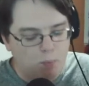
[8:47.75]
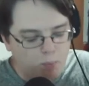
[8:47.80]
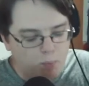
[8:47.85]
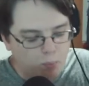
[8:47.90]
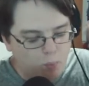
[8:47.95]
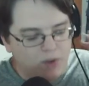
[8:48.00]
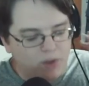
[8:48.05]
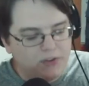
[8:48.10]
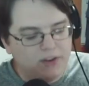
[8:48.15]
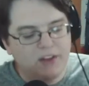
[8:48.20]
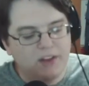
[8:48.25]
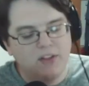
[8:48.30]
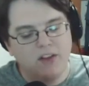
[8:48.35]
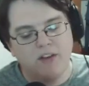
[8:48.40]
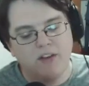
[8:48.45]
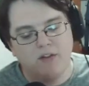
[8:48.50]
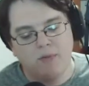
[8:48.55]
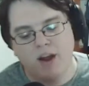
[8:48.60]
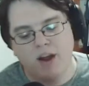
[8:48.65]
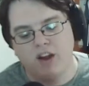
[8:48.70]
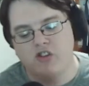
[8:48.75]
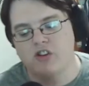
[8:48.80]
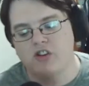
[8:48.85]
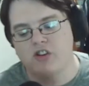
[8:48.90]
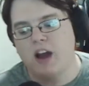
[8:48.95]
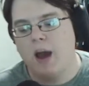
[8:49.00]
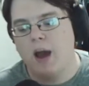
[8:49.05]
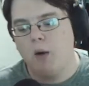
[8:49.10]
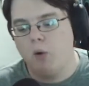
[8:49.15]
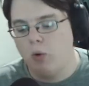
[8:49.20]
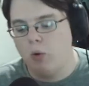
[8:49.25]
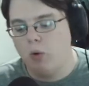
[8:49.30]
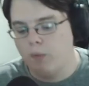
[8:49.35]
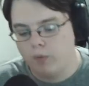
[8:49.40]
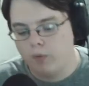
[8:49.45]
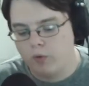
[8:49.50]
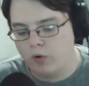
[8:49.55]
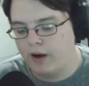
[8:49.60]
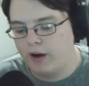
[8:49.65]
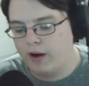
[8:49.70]
once I get the information, I will
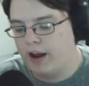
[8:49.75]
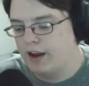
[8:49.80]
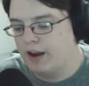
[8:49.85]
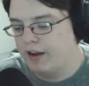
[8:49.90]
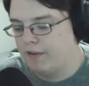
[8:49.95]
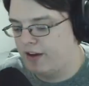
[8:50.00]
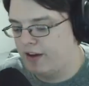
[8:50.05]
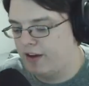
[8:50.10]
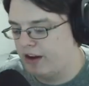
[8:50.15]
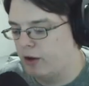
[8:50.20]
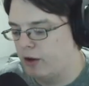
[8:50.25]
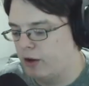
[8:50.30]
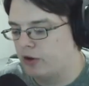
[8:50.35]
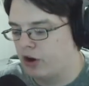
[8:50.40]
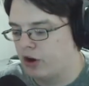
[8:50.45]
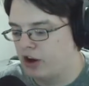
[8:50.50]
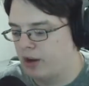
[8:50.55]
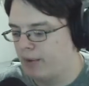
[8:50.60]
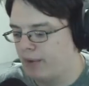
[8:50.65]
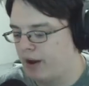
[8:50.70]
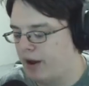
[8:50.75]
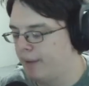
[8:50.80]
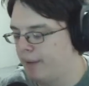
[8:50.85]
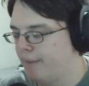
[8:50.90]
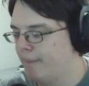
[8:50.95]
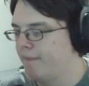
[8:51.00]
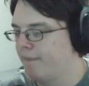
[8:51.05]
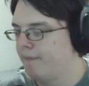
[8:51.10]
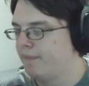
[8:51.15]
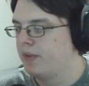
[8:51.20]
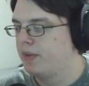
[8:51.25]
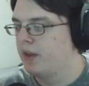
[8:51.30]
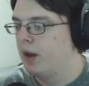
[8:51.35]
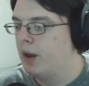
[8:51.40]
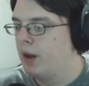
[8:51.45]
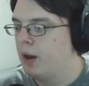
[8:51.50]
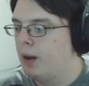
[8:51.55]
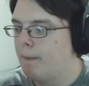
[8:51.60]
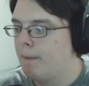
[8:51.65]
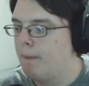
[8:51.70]
create a video talking about it.
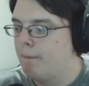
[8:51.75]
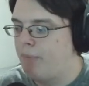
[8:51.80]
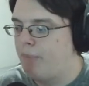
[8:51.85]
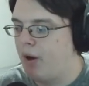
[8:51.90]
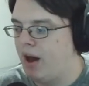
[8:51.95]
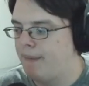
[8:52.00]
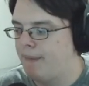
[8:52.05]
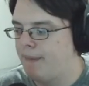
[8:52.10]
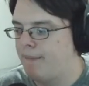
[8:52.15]
But